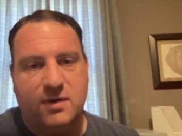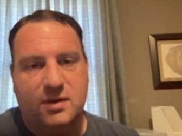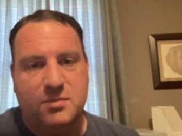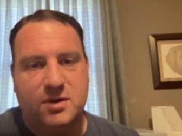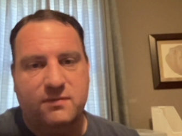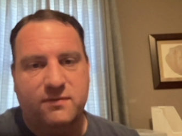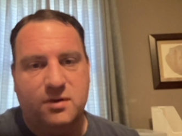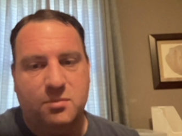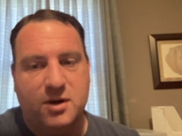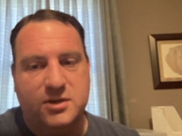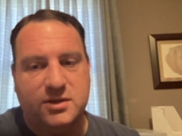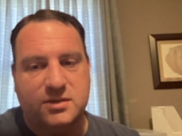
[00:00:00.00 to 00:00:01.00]
recommend it for your
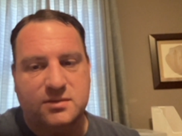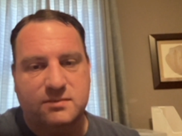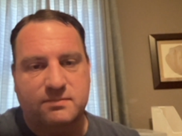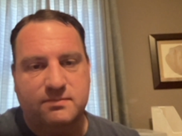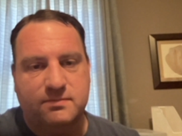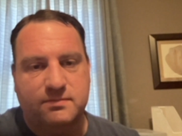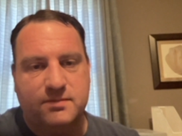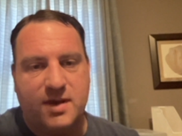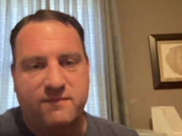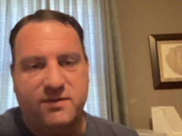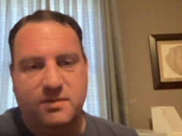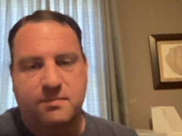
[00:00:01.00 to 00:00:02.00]
projects.
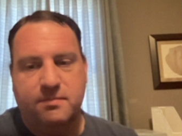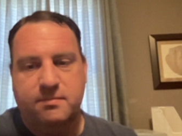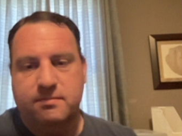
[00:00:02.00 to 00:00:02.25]
Have fun.